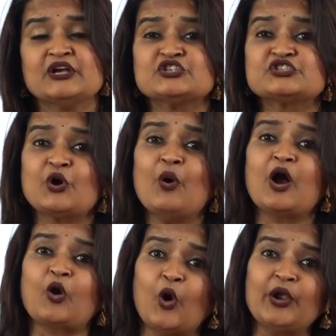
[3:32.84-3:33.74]
So,
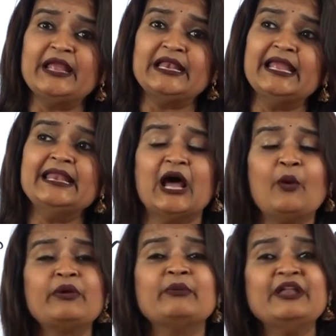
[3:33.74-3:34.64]
accordingly,
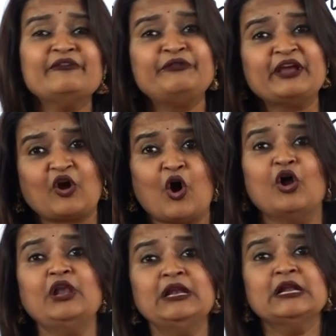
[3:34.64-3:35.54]
now even if we
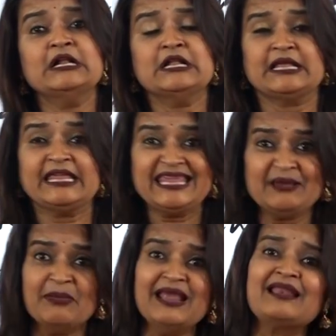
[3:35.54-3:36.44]
call
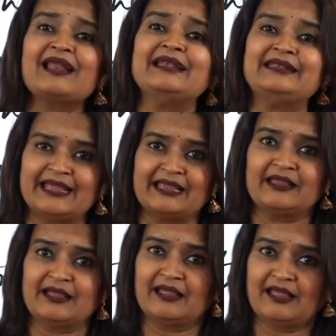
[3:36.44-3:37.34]
email writing,
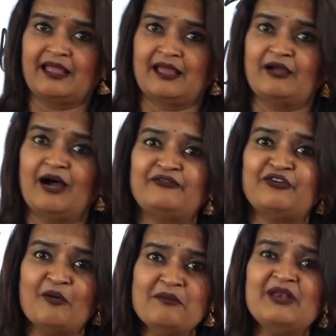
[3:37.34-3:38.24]
a
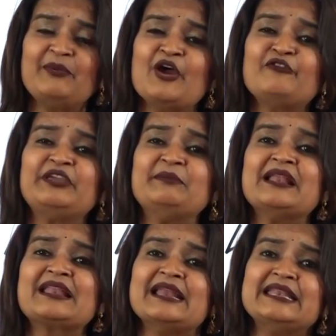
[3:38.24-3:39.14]
formal way of
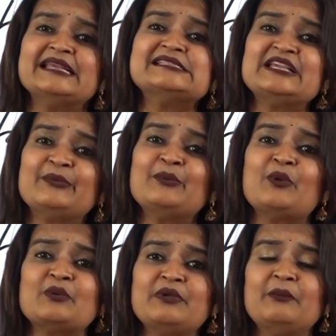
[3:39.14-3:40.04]
email writing is even
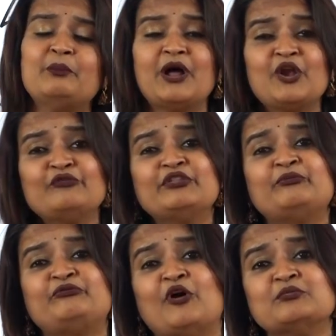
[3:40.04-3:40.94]
one of the
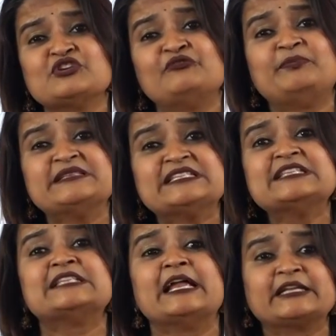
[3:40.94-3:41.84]
forms of
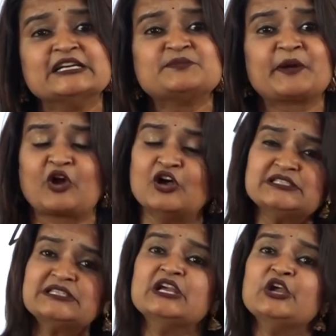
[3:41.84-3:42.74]
business letters,
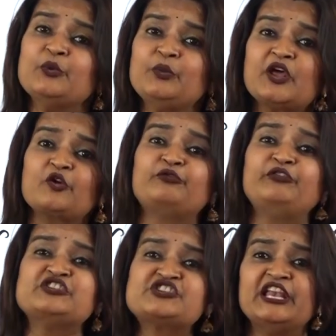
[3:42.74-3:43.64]
because we are
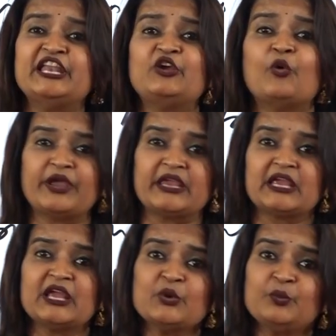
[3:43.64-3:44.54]
officially going,
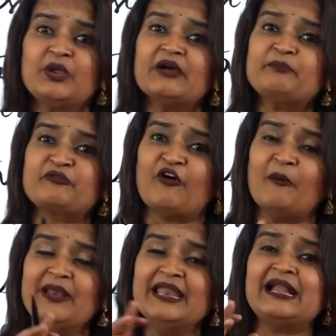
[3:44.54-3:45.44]
we are
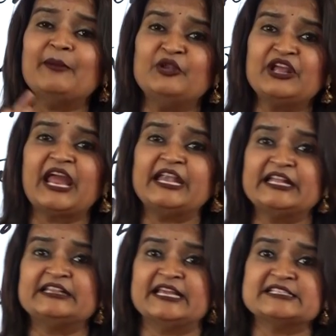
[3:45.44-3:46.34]
formally
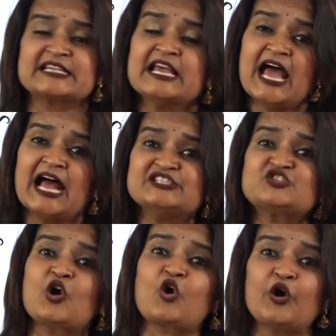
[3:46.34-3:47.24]
communicating things, and
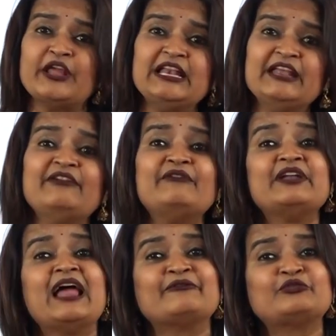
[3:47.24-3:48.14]
so accordingly we
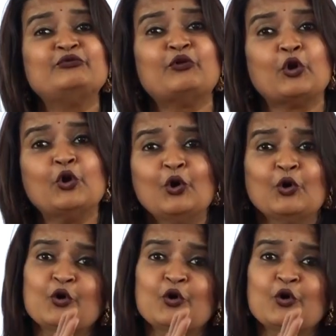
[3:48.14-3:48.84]
will have to follow